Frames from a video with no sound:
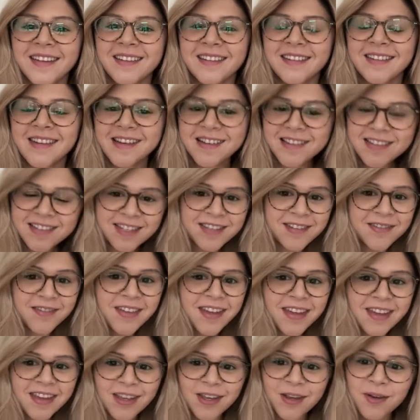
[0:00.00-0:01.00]
nice to
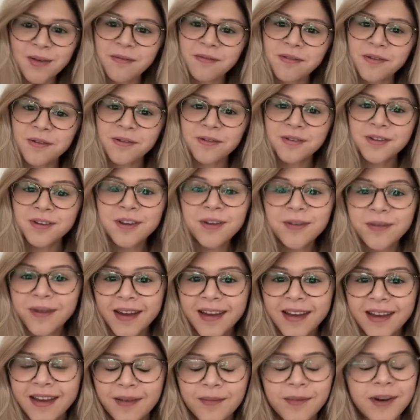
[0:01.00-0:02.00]
meet you. If you're new
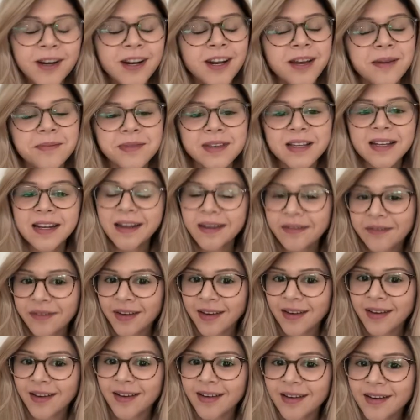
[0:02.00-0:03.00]
here, my name's
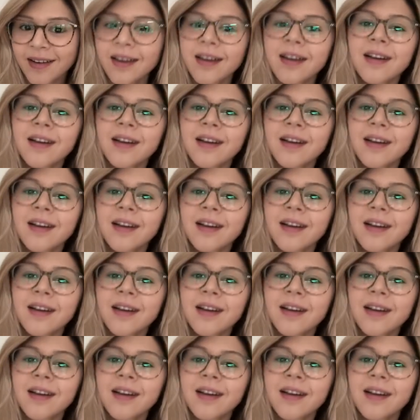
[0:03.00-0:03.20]
Olivia.